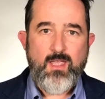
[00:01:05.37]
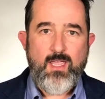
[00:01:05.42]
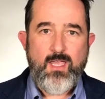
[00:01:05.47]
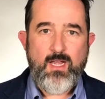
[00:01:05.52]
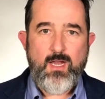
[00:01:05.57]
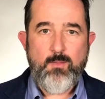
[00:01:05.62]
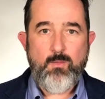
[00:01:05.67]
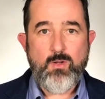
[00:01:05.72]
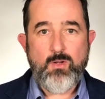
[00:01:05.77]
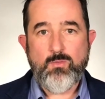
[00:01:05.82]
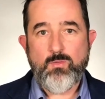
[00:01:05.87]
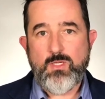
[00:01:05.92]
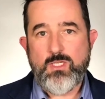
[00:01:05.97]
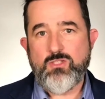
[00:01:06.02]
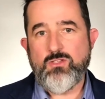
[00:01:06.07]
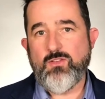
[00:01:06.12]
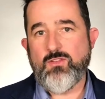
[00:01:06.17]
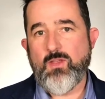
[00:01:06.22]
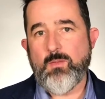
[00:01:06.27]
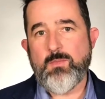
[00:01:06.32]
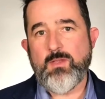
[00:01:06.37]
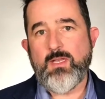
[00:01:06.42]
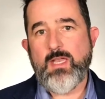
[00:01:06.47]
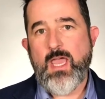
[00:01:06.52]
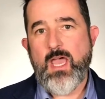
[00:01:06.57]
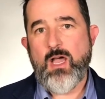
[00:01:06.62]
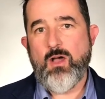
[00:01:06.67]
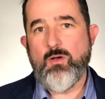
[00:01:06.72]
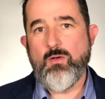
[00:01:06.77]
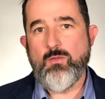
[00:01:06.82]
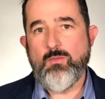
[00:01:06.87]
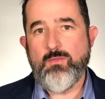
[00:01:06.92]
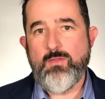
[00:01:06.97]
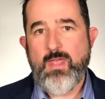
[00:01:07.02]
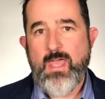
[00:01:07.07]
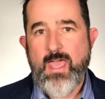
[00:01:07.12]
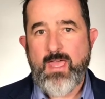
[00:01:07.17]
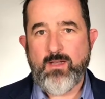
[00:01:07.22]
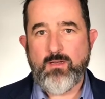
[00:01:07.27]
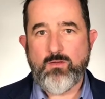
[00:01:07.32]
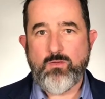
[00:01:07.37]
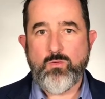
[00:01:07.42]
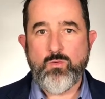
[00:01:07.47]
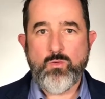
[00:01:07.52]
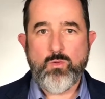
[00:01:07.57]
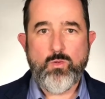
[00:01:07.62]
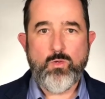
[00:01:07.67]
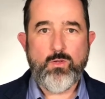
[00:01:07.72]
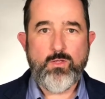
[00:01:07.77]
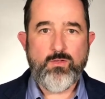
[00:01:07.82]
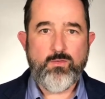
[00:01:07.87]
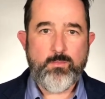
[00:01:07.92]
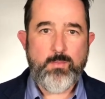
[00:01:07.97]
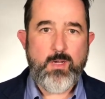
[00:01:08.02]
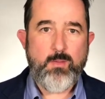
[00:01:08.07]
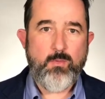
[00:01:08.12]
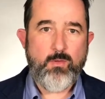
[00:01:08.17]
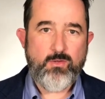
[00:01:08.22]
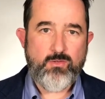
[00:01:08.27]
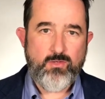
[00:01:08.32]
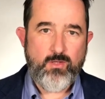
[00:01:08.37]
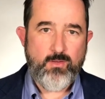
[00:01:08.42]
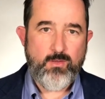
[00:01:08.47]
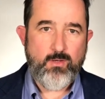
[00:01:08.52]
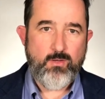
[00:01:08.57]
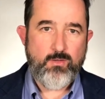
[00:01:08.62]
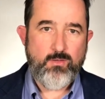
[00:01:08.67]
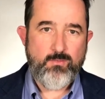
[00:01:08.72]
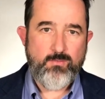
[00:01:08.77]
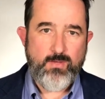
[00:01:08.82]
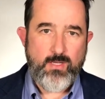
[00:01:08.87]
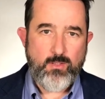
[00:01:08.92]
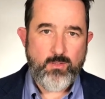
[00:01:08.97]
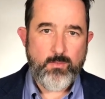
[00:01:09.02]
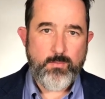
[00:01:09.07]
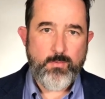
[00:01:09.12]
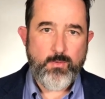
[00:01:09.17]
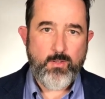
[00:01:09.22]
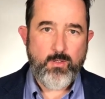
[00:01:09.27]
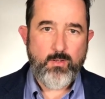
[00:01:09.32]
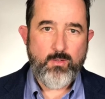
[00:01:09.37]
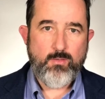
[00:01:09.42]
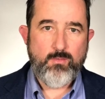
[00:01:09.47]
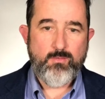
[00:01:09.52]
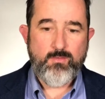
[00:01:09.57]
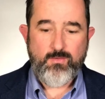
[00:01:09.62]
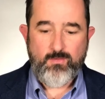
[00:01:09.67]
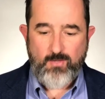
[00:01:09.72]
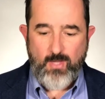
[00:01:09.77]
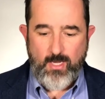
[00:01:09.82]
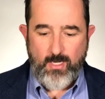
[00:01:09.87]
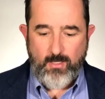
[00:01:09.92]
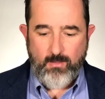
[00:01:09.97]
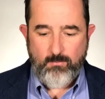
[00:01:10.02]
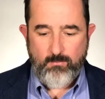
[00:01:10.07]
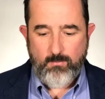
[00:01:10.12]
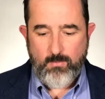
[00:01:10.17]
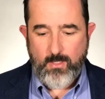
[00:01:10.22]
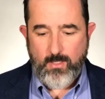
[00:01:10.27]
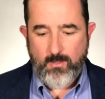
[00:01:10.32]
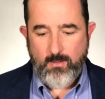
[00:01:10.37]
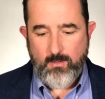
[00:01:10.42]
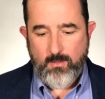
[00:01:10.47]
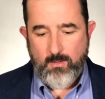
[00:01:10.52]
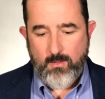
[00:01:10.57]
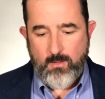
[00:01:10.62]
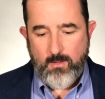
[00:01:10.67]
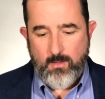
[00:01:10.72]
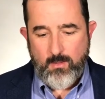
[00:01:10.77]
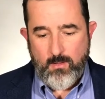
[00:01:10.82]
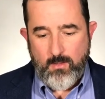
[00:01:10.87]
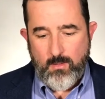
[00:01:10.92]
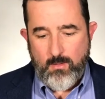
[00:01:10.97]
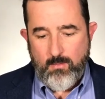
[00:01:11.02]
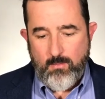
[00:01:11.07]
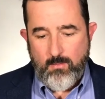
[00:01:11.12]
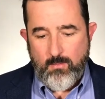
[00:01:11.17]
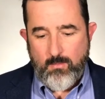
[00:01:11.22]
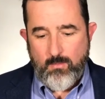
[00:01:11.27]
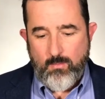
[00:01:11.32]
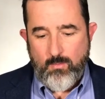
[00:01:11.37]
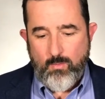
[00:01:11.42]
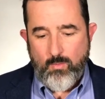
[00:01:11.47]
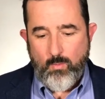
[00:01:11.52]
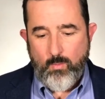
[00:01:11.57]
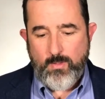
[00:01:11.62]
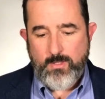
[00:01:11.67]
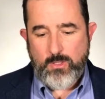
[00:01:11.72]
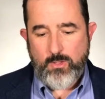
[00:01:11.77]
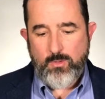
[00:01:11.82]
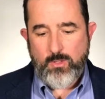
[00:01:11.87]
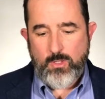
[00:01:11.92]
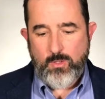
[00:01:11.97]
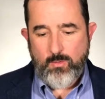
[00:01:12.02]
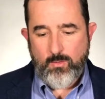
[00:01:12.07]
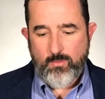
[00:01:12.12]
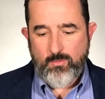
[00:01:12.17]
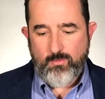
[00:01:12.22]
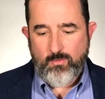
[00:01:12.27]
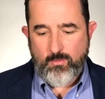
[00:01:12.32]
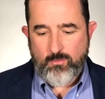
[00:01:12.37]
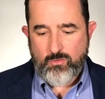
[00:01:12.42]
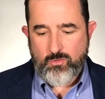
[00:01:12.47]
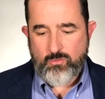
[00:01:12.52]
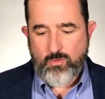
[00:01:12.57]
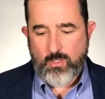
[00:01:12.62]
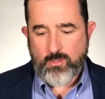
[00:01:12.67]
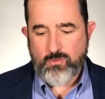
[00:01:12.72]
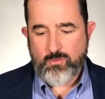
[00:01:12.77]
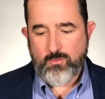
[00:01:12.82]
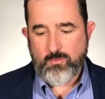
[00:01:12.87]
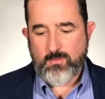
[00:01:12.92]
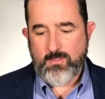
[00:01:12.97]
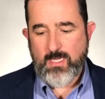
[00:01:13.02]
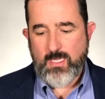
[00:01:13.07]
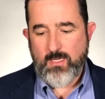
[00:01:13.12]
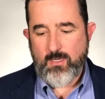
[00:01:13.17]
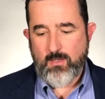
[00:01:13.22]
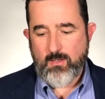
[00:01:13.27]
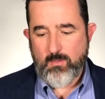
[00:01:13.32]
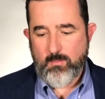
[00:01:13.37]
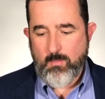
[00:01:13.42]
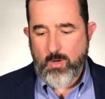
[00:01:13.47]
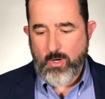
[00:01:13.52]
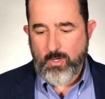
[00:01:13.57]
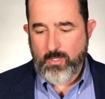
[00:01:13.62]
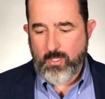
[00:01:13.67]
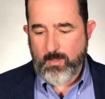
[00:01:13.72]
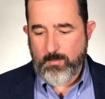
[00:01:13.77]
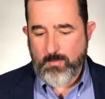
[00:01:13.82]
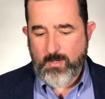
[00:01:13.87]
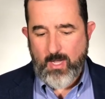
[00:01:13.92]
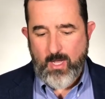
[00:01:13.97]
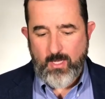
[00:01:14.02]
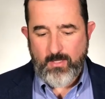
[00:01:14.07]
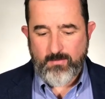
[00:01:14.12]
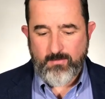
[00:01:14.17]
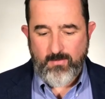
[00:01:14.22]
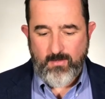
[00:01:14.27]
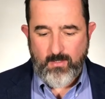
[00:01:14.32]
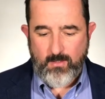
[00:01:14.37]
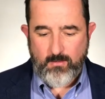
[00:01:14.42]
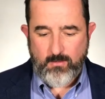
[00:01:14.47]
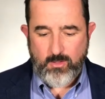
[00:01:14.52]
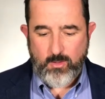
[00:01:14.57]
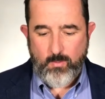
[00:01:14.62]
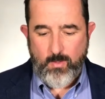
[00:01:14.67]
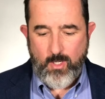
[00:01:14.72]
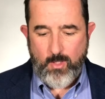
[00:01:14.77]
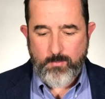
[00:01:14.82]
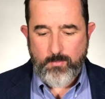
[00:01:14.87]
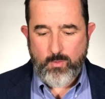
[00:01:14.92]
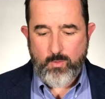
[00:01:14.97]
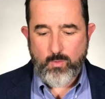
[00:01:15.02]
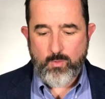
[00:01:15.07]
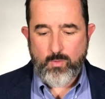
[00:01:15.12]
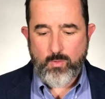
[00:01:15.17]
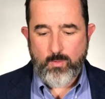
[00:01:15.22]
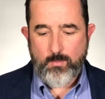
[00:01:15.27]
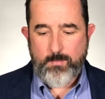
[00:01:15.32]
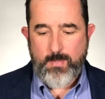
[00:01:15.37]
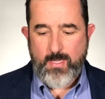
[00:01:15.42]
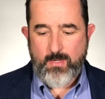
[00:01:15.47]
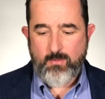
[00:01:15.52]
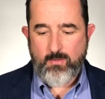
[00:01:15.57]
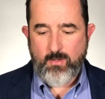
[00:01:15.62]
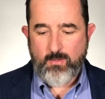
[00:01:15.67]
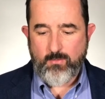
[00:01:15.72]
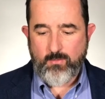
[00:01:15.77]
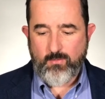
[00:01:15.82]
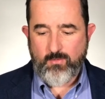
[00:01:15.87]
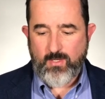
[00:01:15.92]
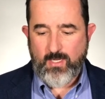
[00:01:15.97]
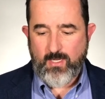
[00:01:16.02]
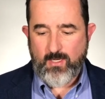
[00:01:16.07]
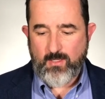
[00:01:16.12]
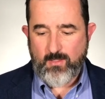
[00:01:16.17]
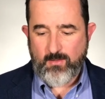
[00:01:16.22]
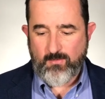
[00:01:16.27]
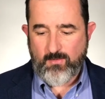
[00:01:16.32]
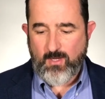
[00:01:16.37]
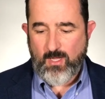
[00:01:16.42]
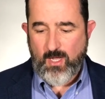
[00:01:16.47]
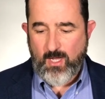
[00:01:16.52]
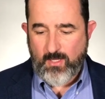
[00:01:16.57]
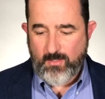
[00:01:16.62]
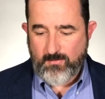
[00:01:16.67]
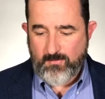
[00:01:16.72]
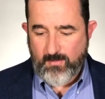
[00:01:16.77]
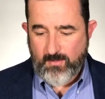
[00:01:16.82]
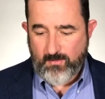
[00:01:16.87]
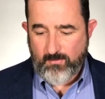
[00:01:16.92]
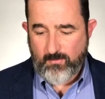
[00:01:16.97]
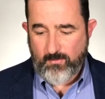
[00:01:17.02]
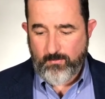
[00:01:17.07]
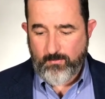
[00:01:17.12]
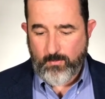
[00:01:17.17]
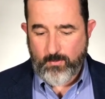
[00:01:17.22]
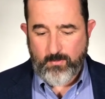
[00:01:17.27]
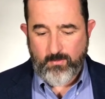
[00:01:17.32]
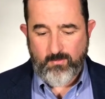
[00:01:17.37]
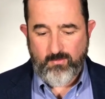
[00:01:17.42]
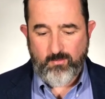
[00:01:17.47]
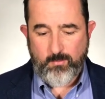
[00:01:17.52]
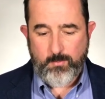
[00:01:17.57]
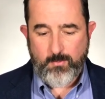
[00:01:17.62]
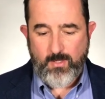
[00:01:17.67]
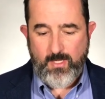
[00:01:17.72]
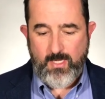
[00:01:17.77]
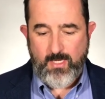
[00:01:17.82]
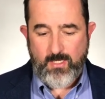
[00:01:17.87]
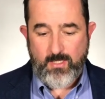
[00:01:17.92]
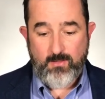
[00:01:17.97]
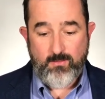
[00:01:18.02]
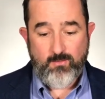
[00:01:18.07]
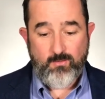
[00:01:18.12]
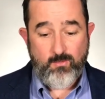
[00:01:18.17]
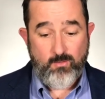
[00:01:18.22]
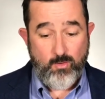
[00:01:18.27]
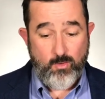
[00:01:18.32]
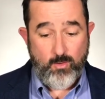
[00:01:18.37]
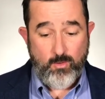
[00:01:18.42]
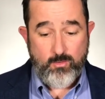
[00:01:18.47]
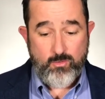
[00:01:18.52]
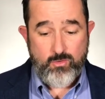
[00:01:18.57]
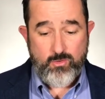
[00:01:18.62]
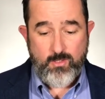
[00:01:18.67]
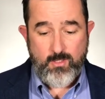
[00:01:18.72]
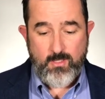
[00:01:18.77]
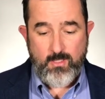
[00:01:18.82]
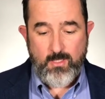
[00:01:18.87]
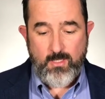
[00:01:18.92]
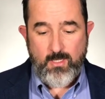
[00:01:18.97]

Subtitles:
And I'm going to read you something now that Google has published on their developer site, right? When you use structured data to mark up content, you help Google better understand its context for display in search,